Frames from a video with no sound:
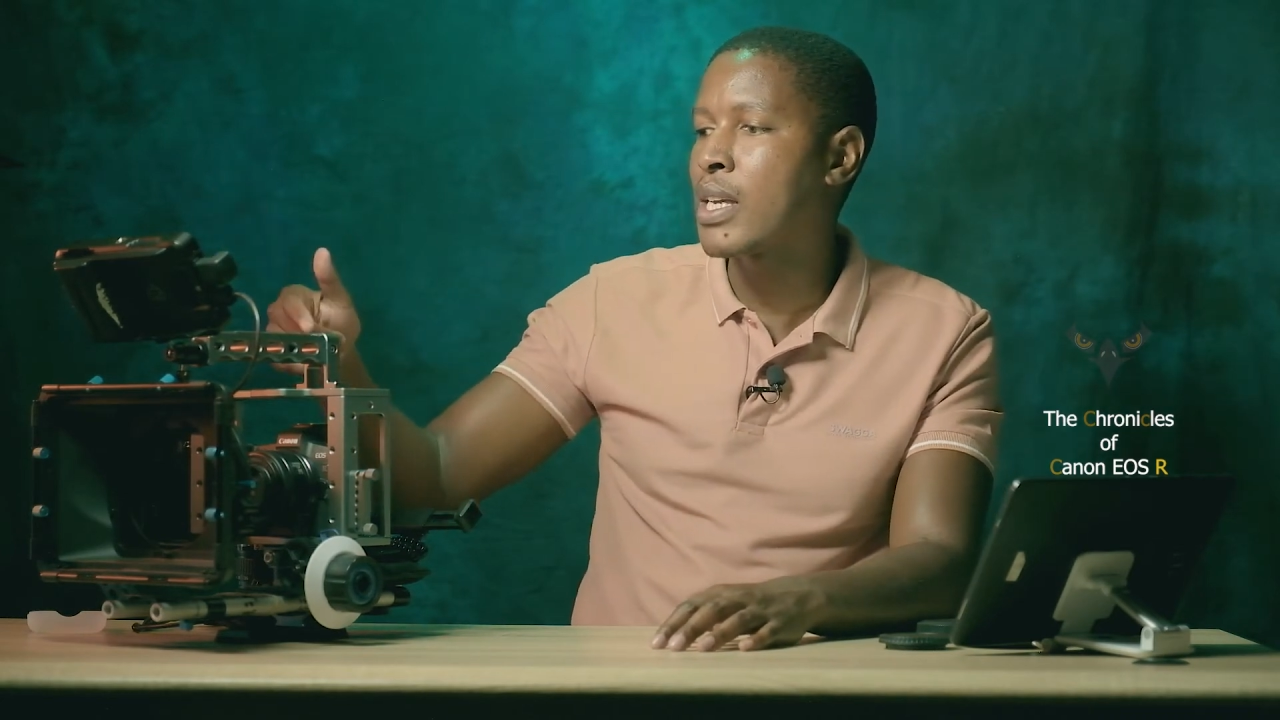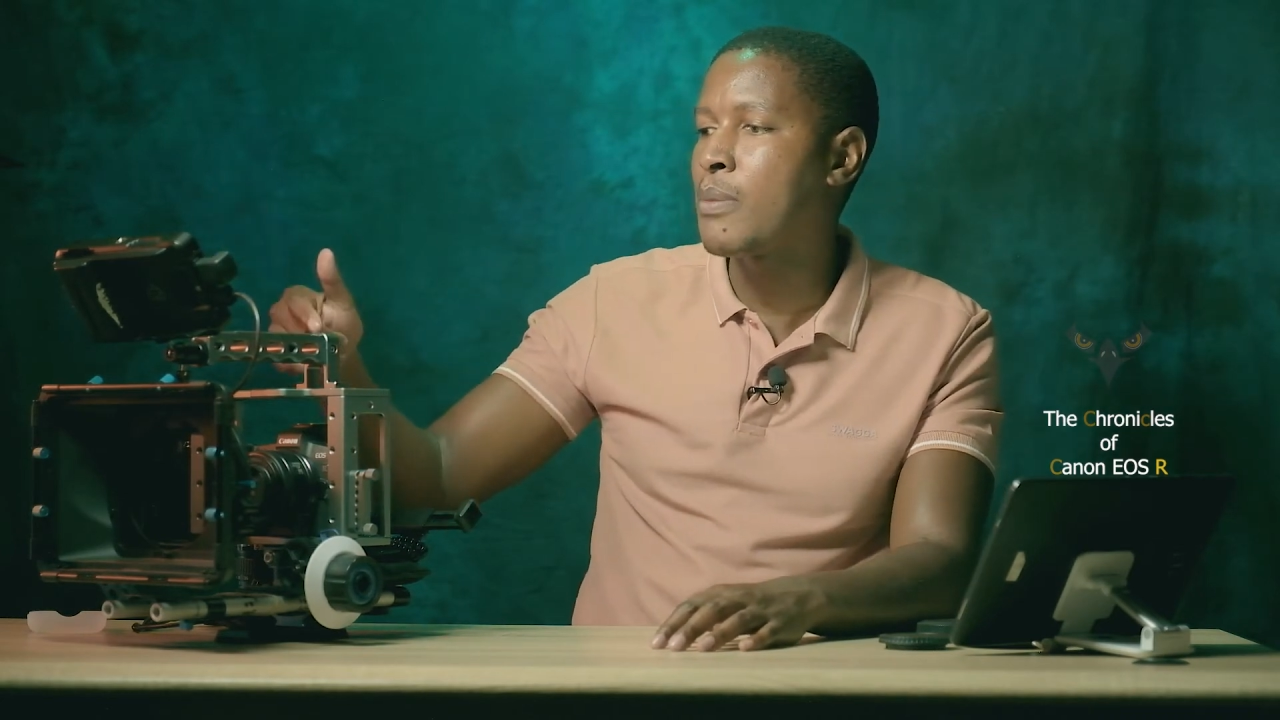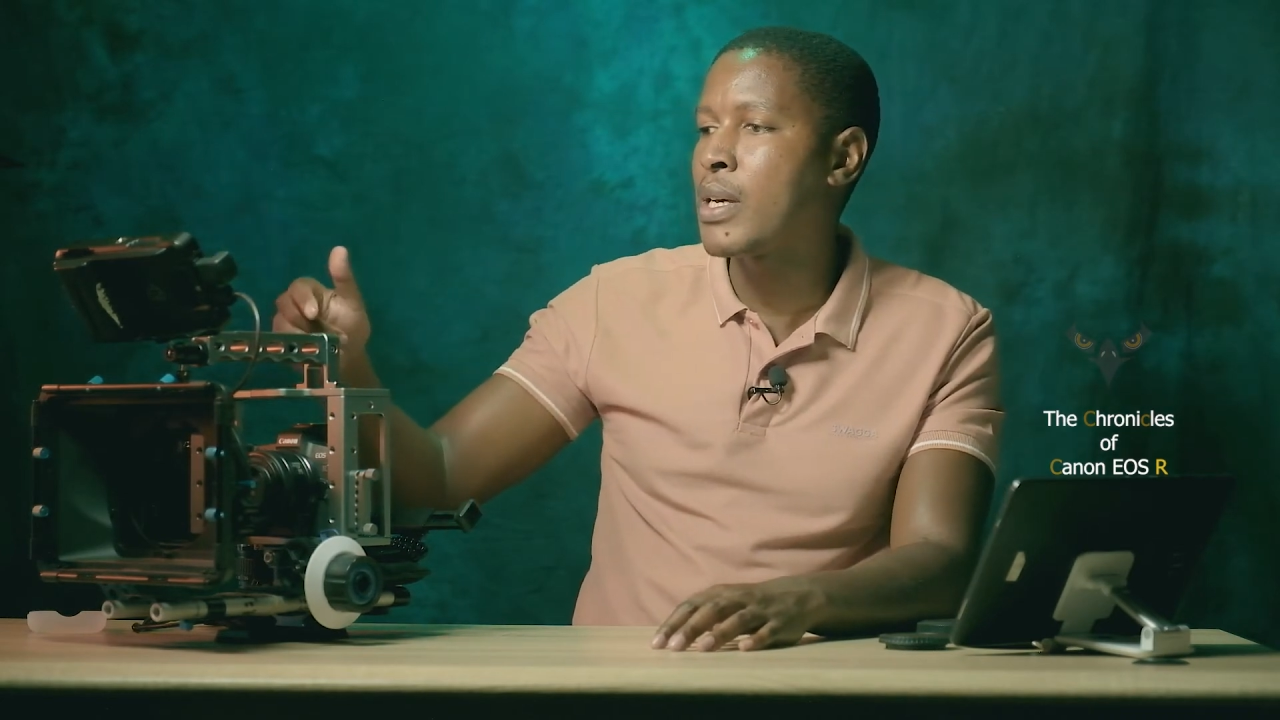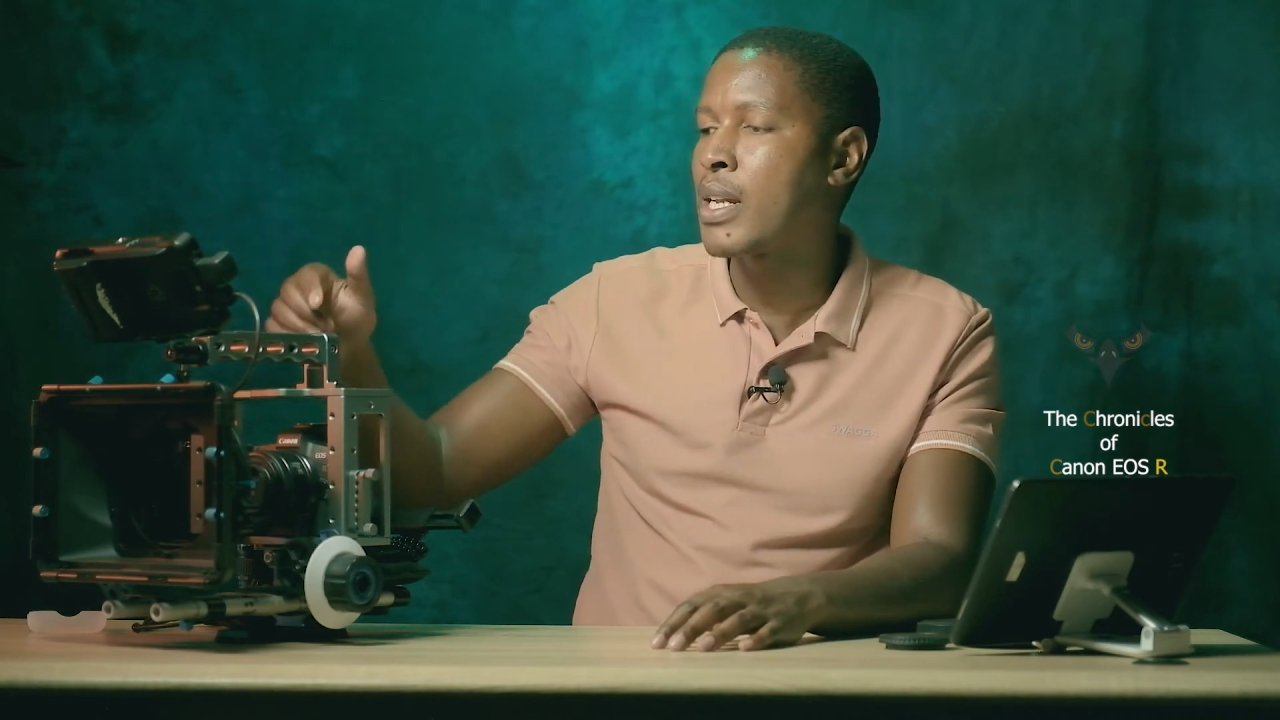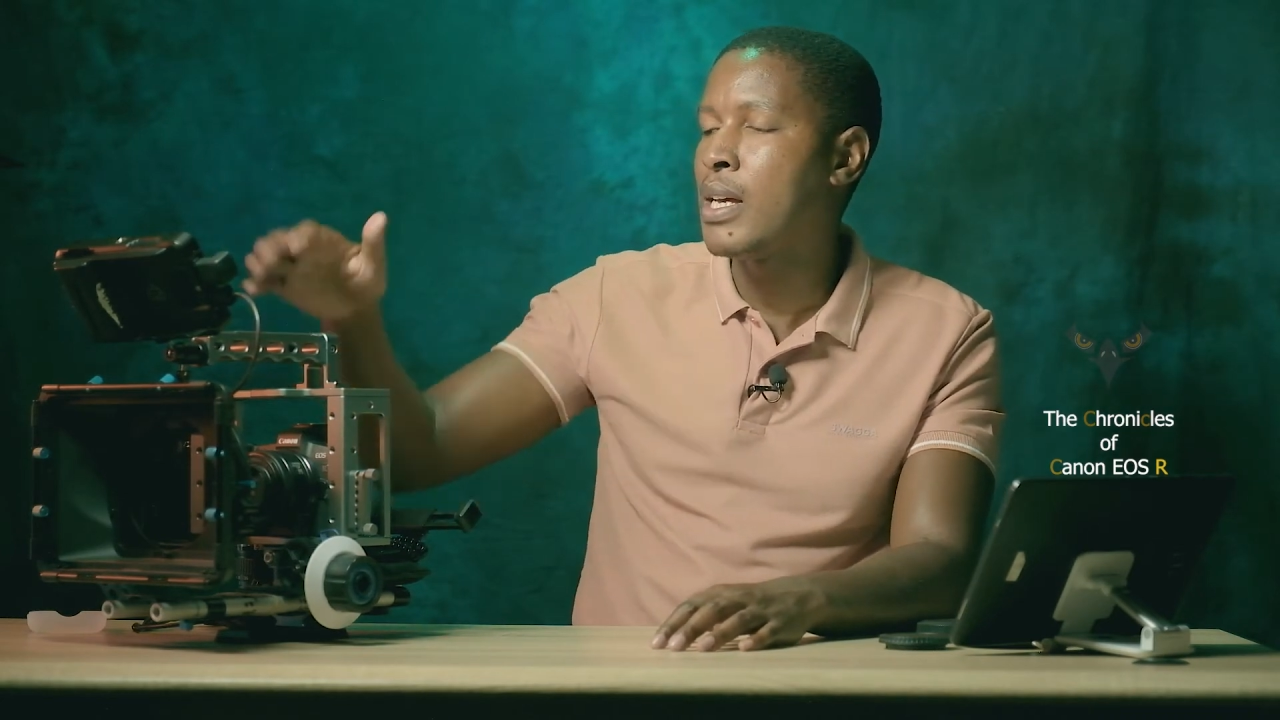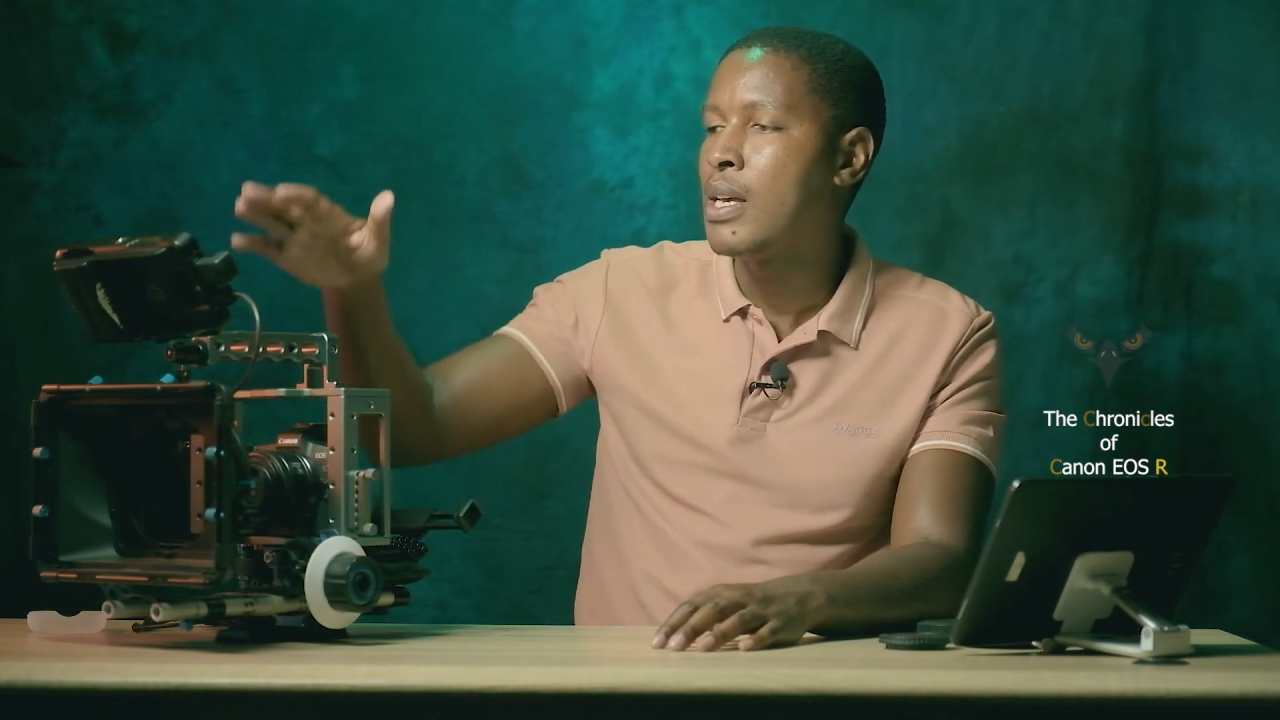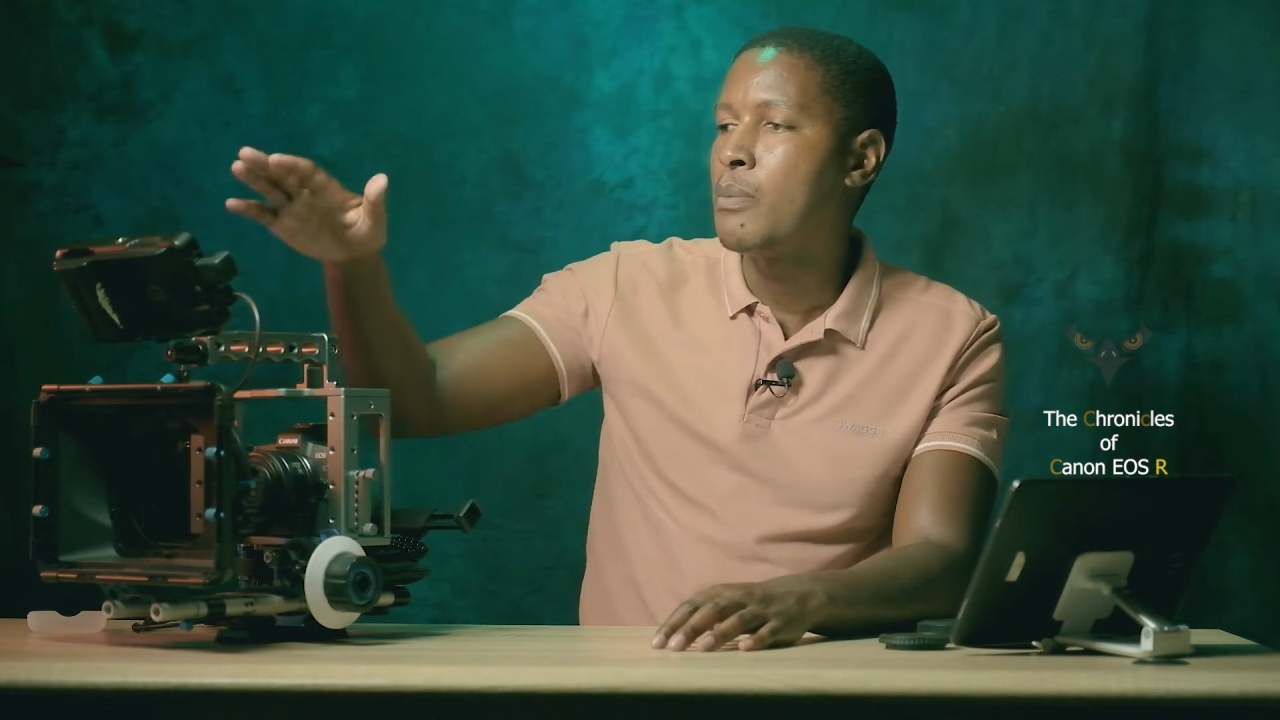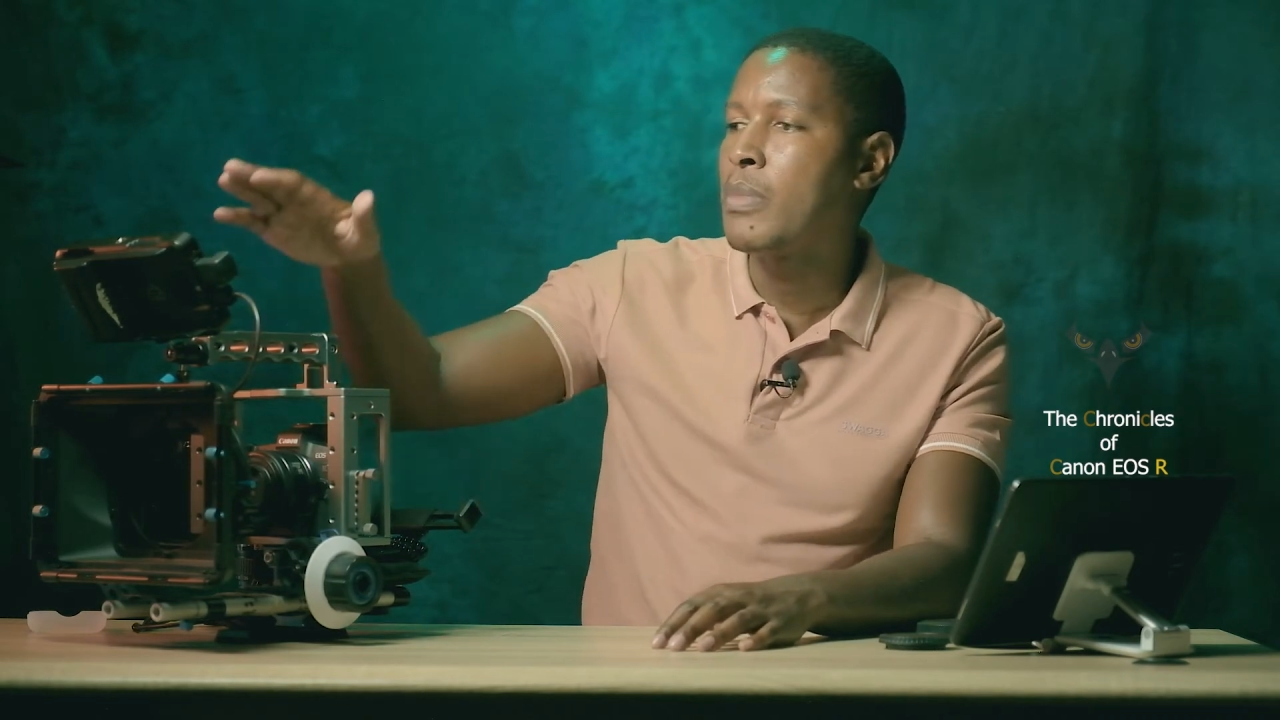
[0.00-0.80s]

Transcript: camera,